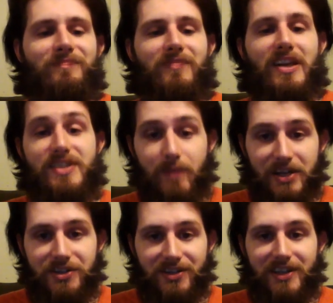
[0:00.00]

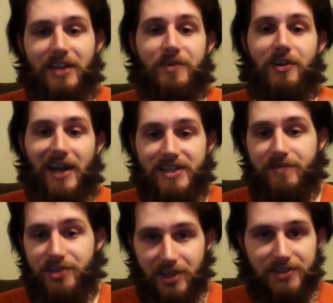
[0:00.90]
especially if your eyes have
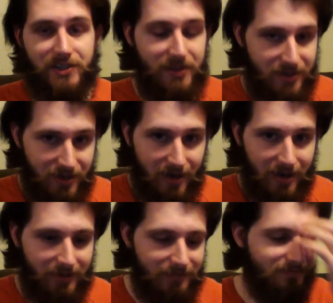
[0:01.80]
adjusted to the dark.